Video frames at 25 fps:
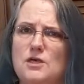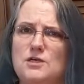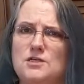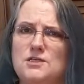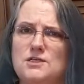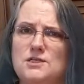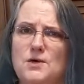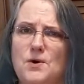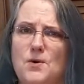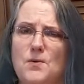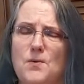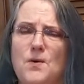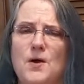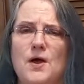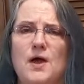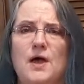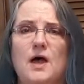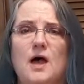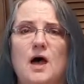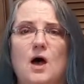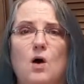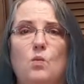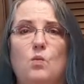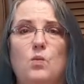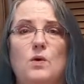So
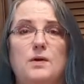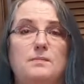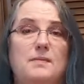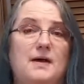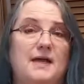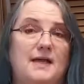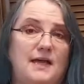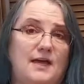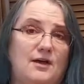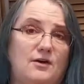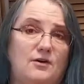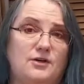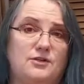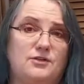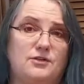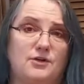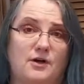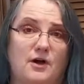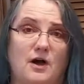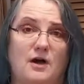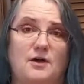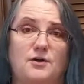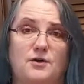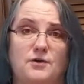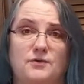when my character
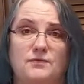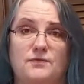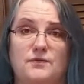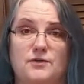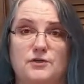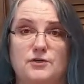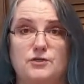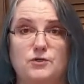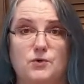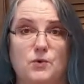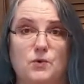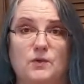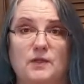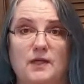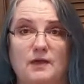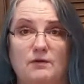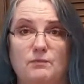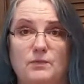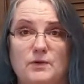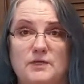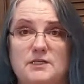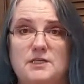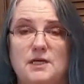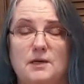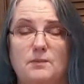got her first gold
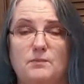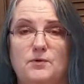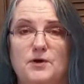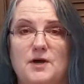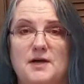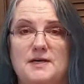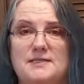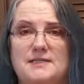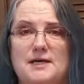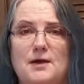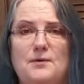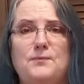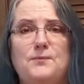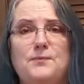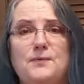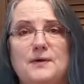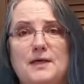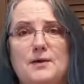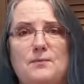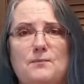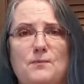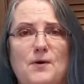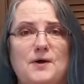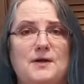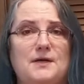leaf printing press, I
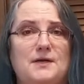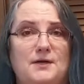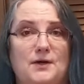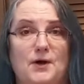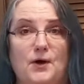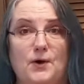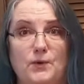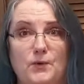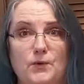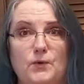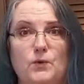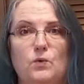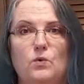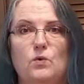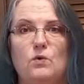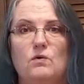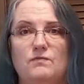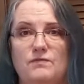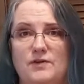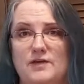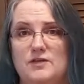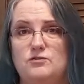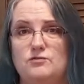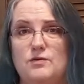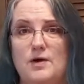really wanted a cool
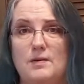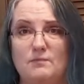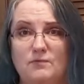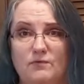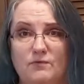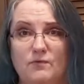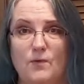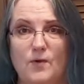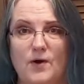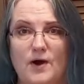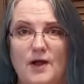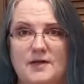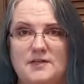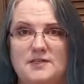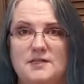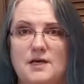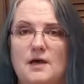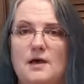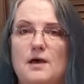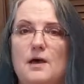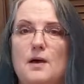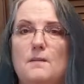phys rep for it.